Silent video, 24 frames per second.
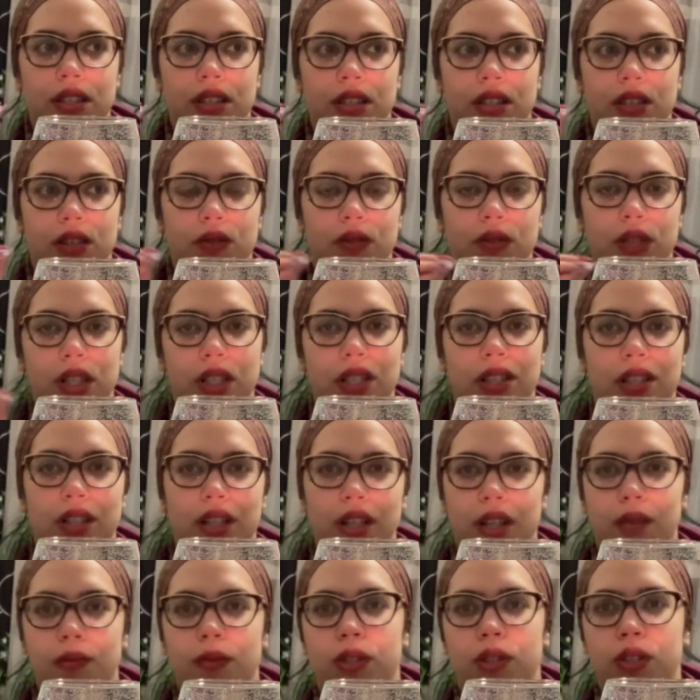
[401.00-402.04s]
you need to
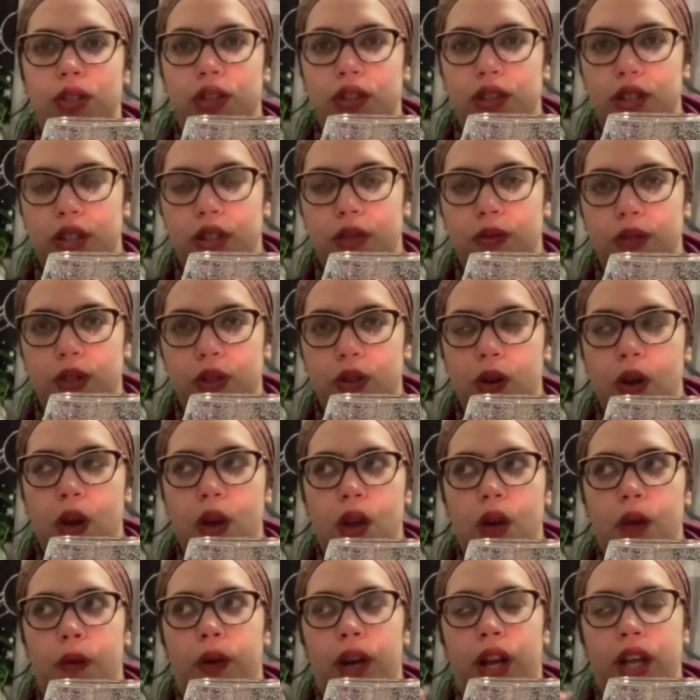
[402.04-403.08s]
come to terms. So
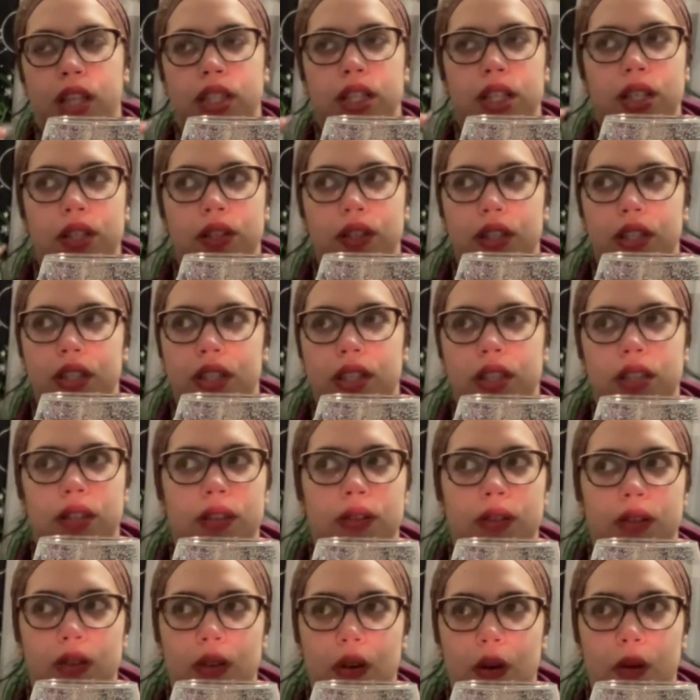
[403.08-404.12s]
when I say you need to
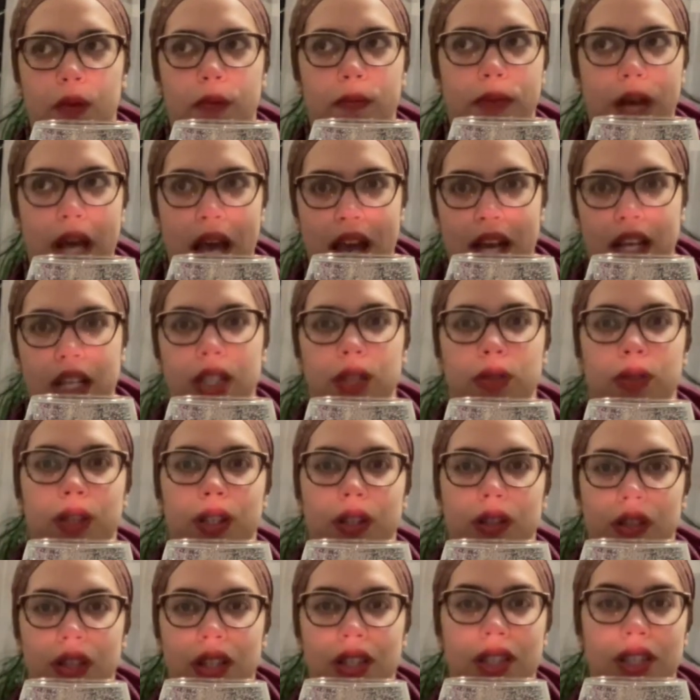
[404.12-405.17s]
go back to it,
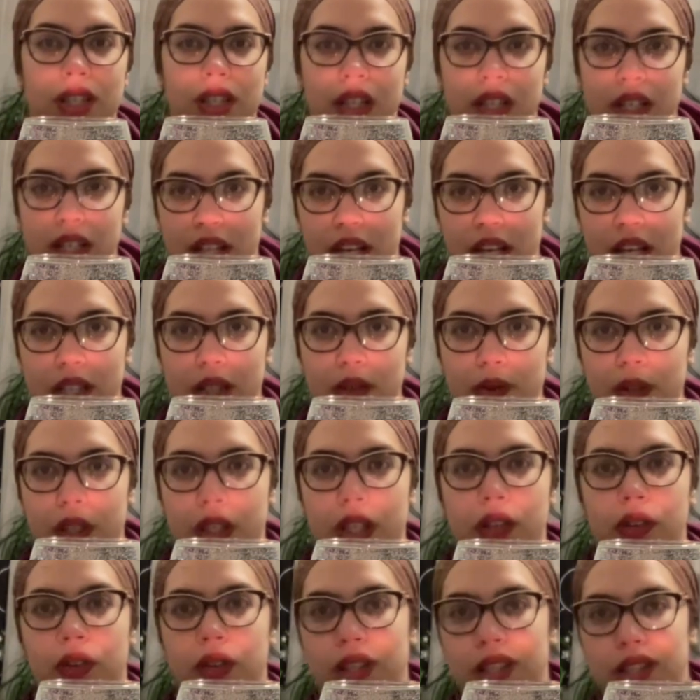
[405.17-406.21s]
you need to connect with
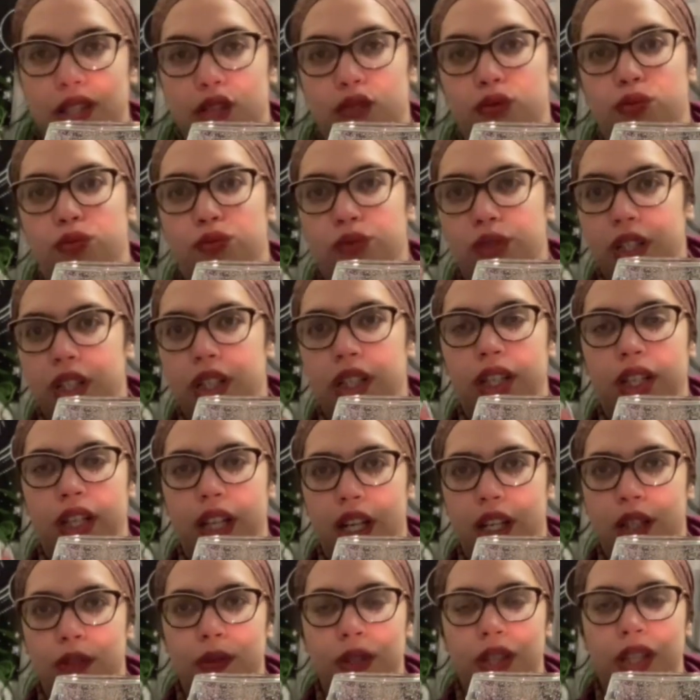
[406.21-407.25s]
it, you need to
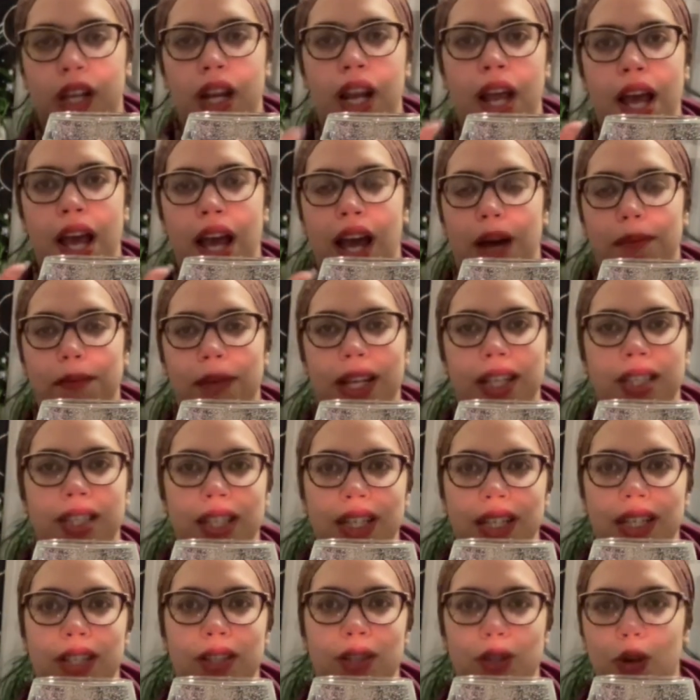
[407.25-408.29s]
reconnect with it. I'm not
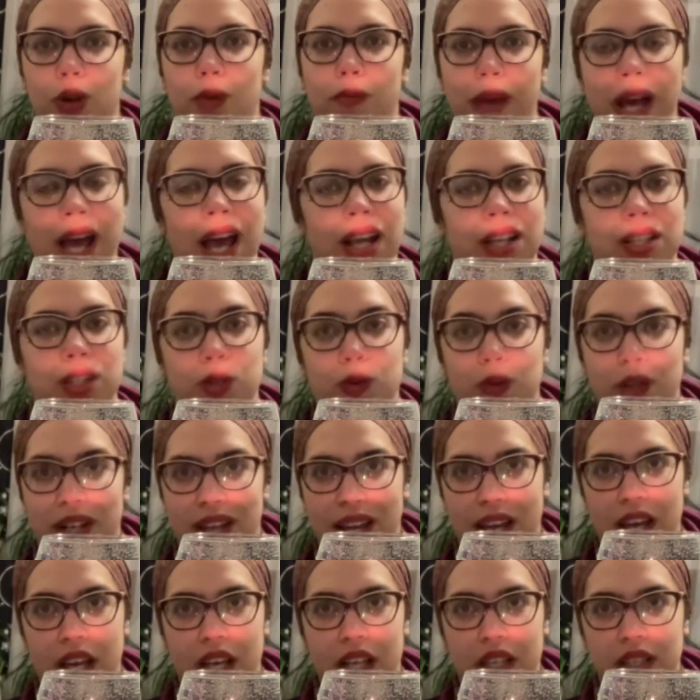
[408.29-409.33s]
saying to go back to an
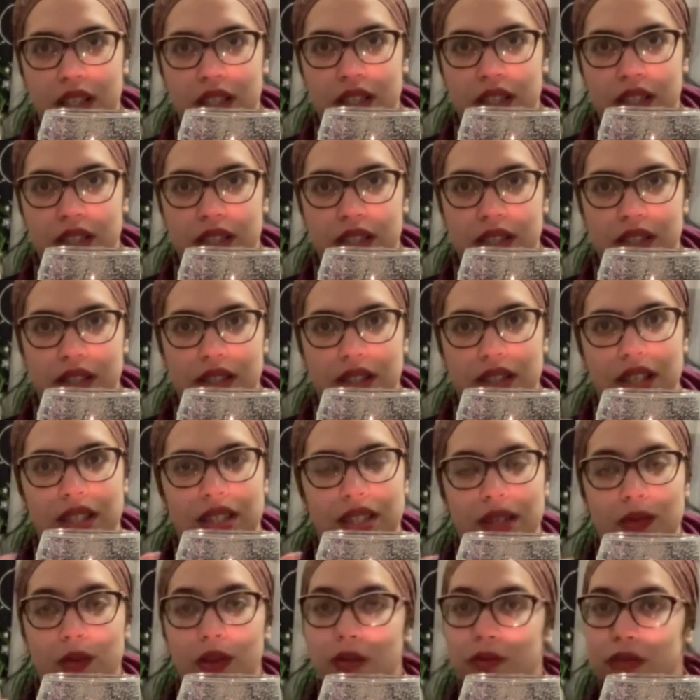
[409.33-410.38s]
ex. That's
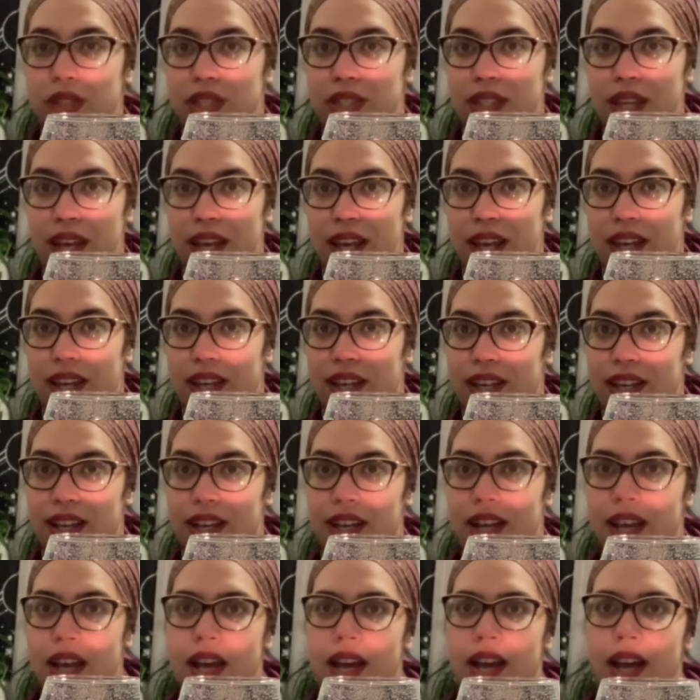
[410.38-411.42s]
not what I'm
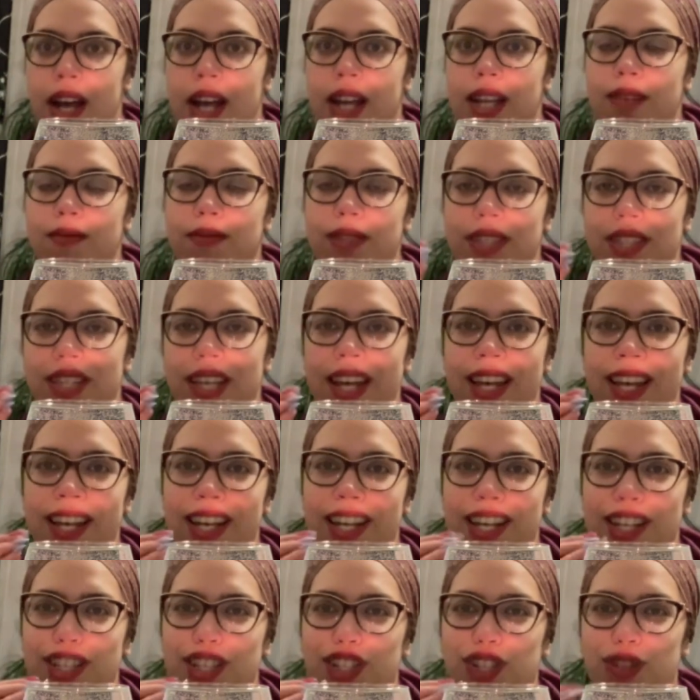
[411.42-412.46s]
saying. I am saying
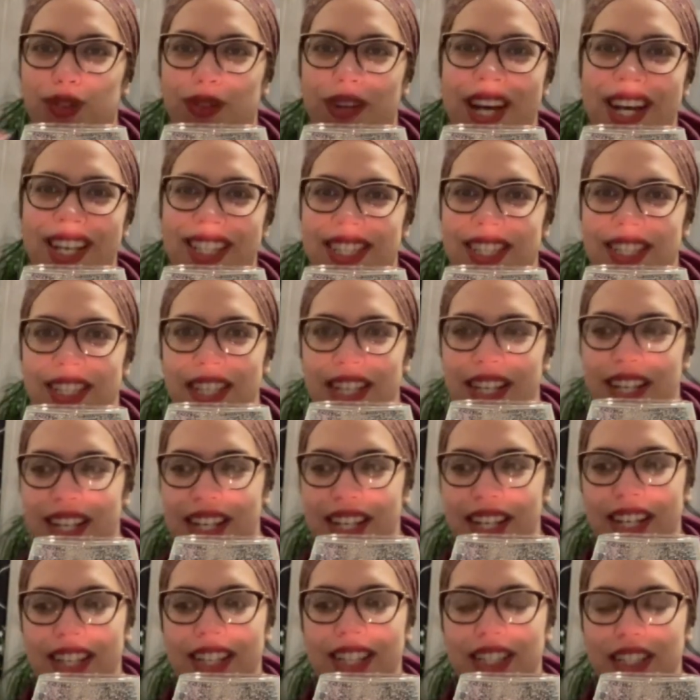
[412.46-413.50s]
address
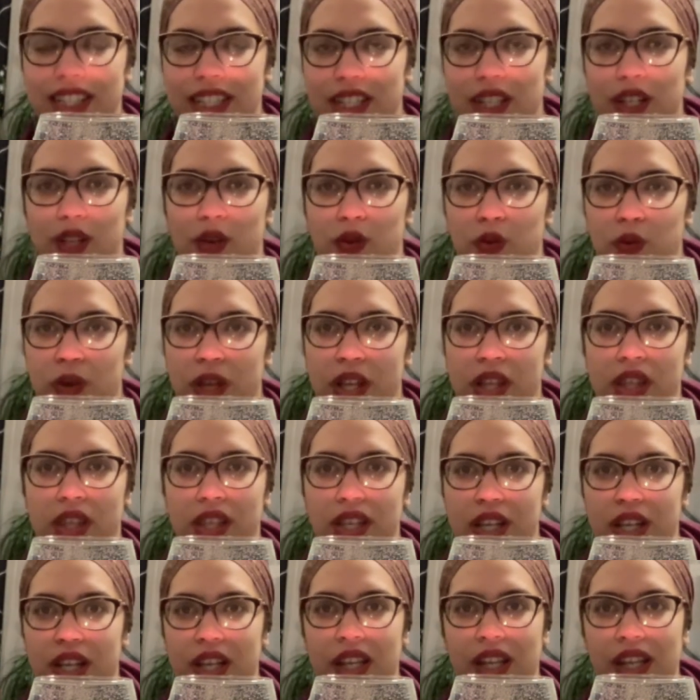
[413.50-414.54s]
it, deal with
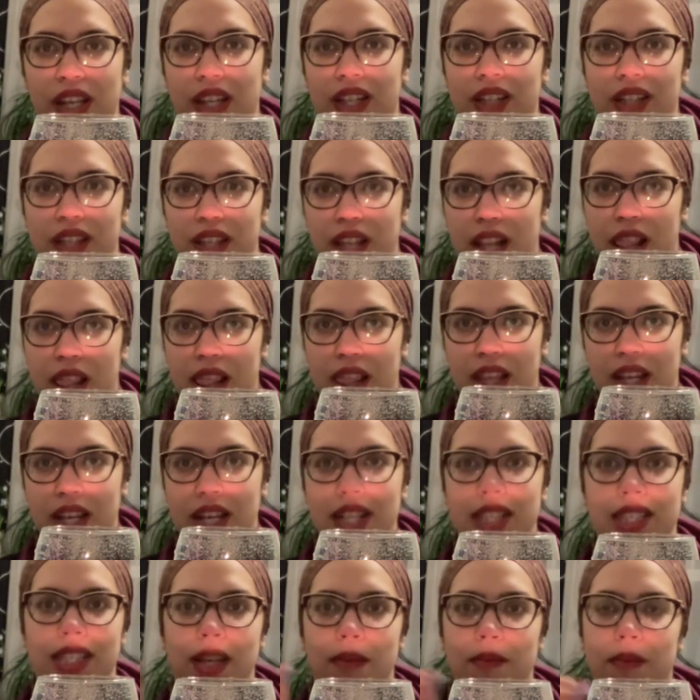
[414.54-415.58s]
it, handle
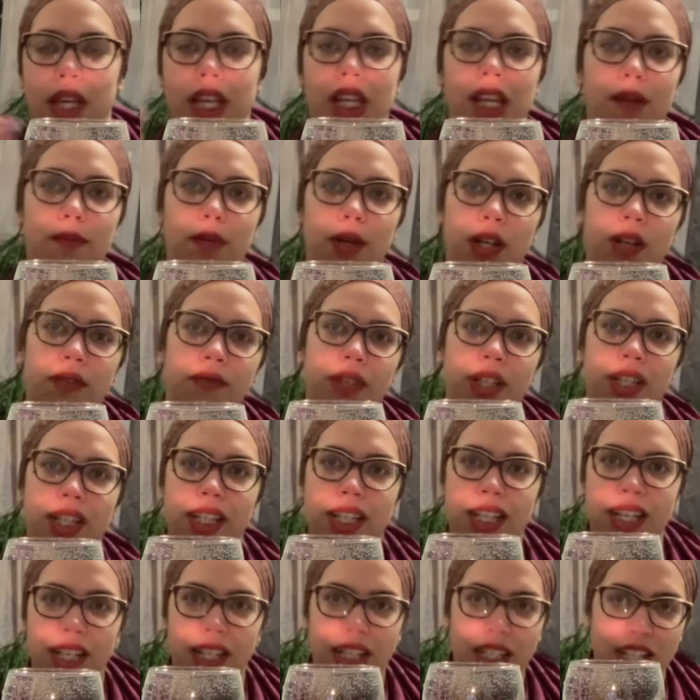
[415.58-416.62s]
it, and make it
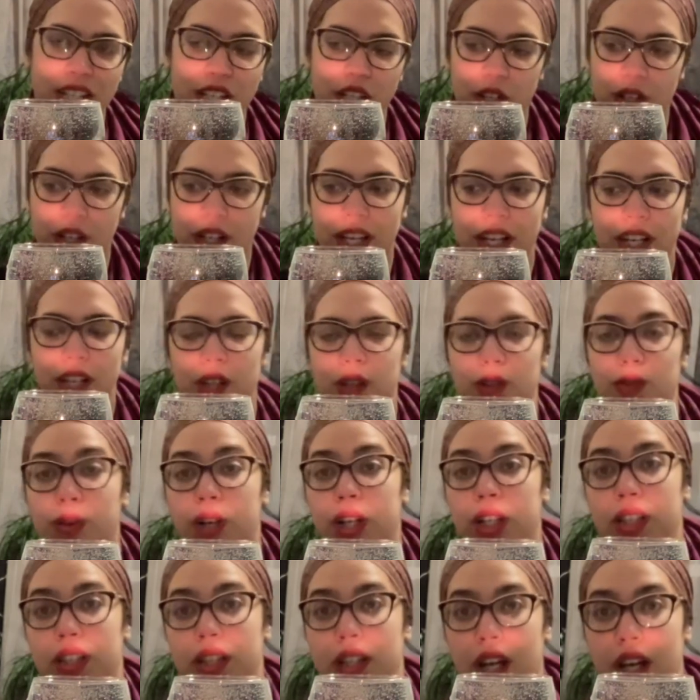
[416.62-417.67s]
perfectly clear that you
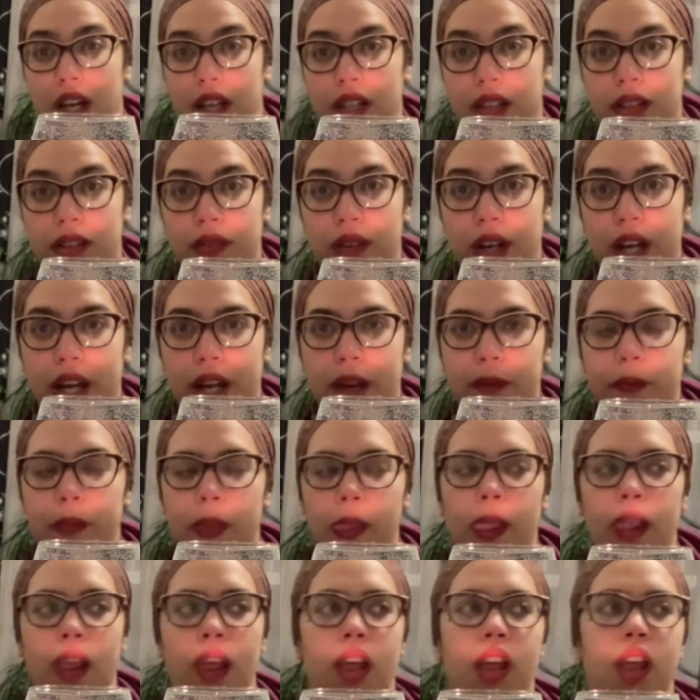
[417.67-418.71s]
are done, right?
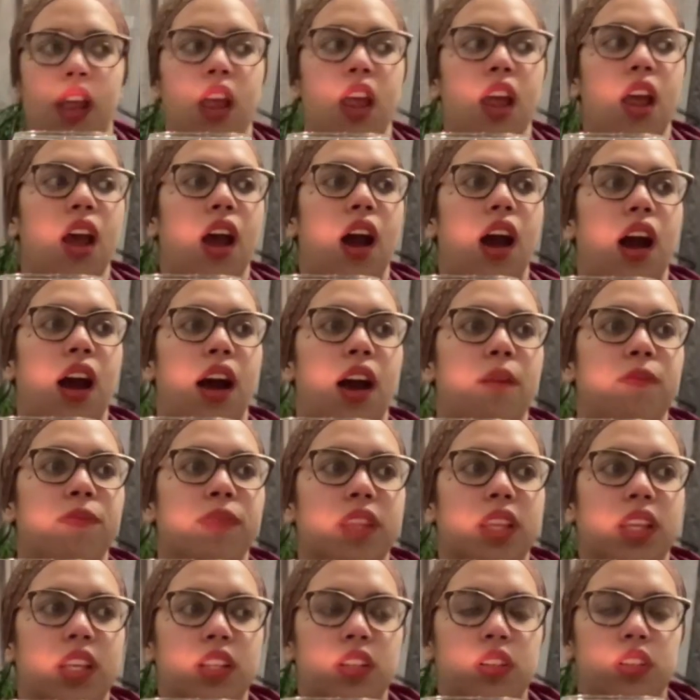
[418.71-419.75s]

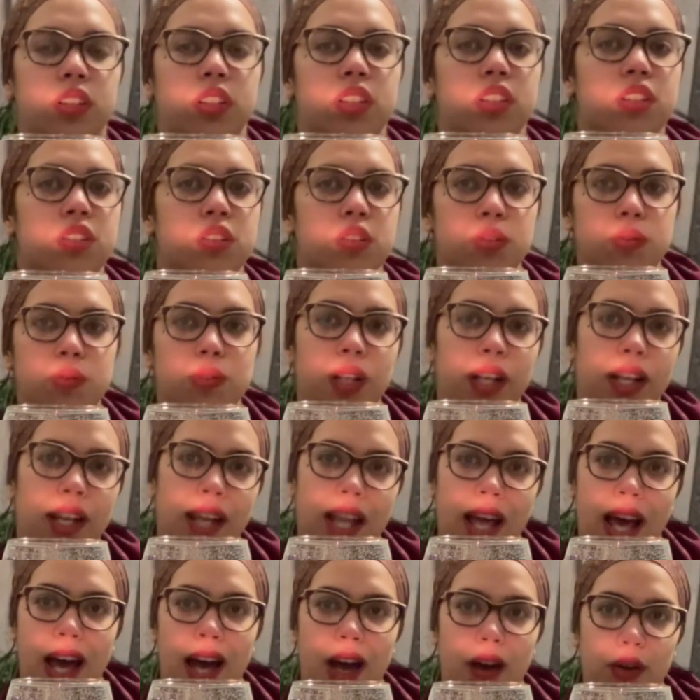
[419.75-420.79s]
In order to
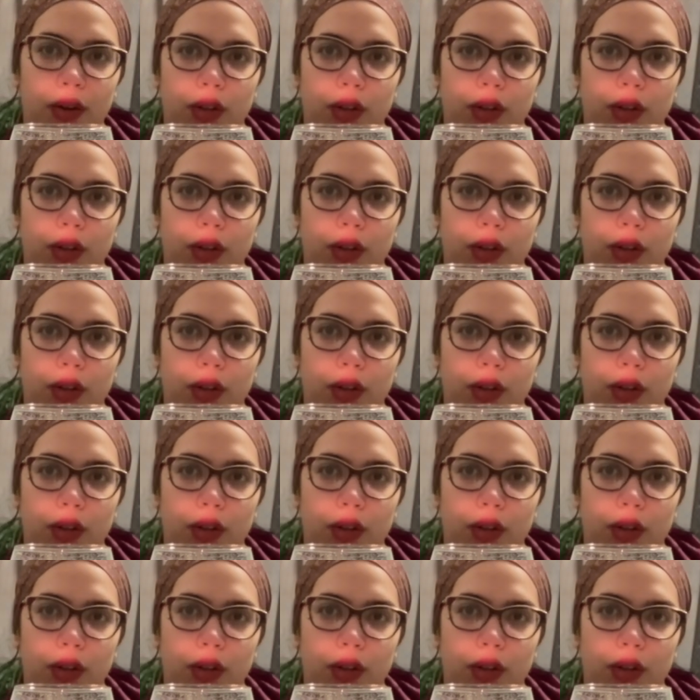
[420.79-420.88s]
allow